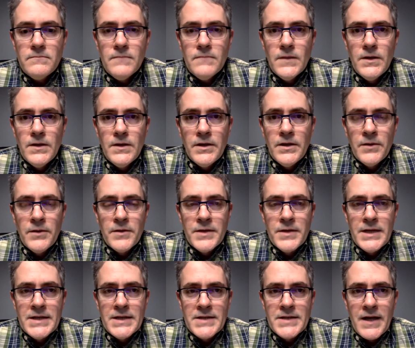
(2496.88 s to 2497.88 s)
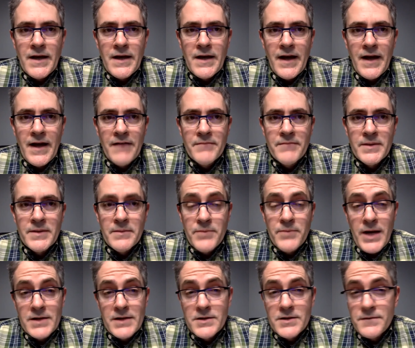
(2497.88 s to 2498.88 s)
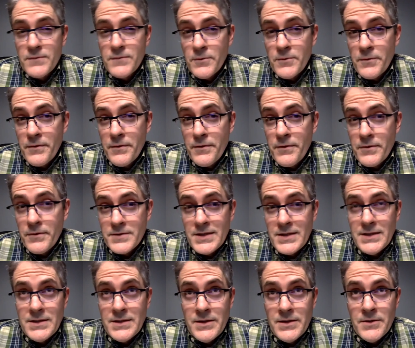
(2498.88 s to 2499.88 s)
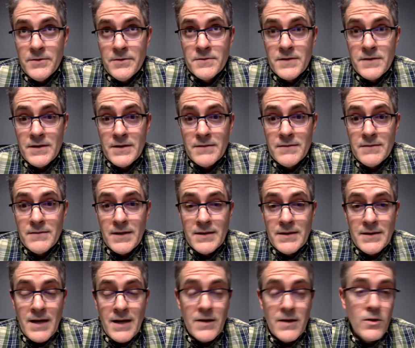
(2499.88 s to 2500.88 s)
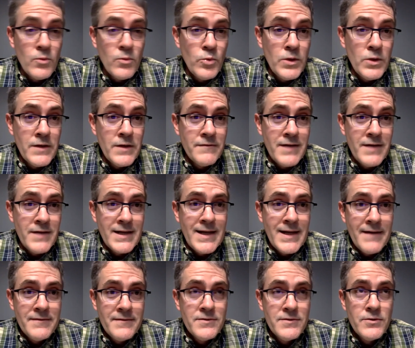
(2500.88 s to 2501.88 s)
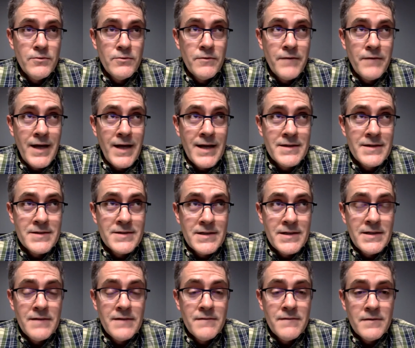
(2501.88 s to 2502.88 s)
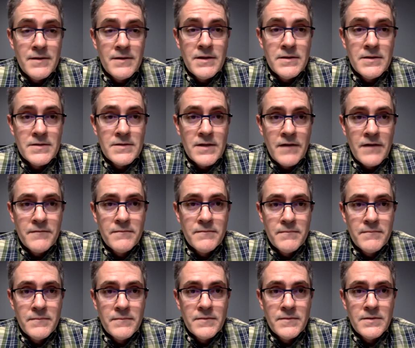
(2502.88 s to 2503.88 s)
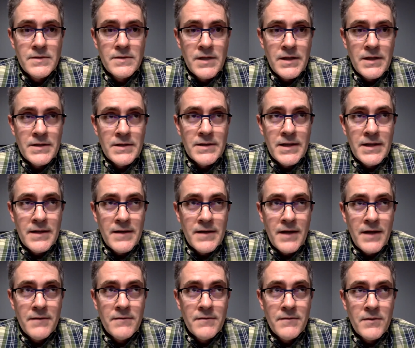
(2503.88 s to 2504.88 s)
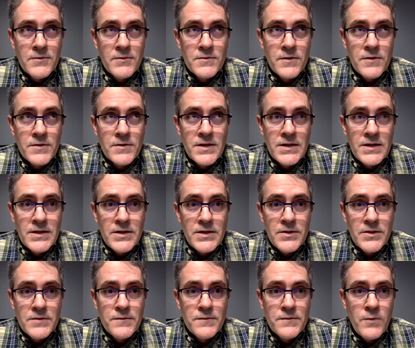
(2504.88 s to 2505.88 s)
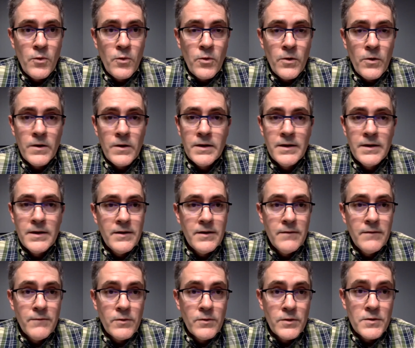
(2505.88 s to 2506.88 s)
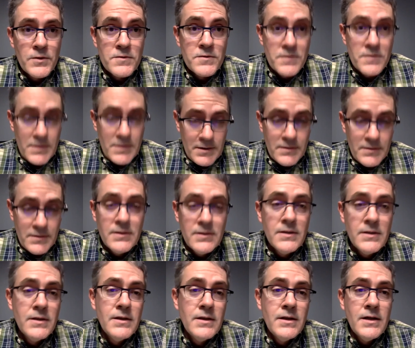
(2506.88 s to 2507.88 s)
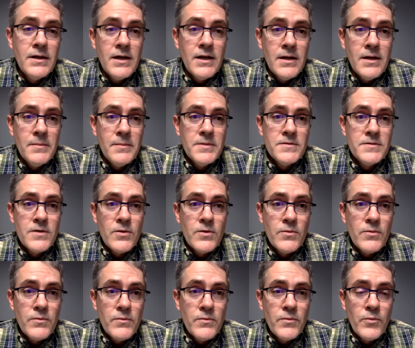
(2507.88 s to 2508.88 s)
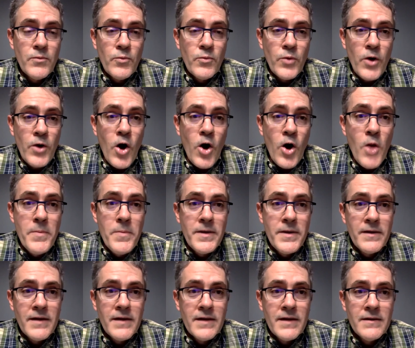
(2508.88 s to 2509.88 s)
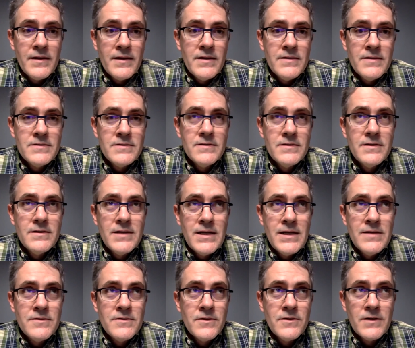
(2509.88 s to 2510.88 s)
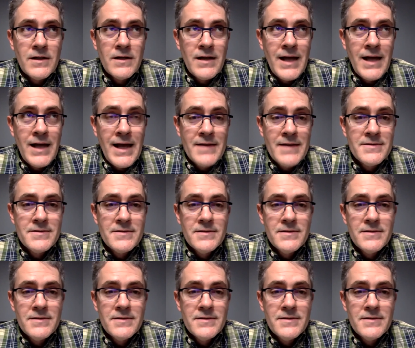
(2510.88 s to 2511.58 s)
you know, the knees I, have been in practice for 13 years, and, and knock on wood, I've not had to revise any of the knees that I've done in that those 13 years for for loosening. Um, and so we're hoping that these knees are going to last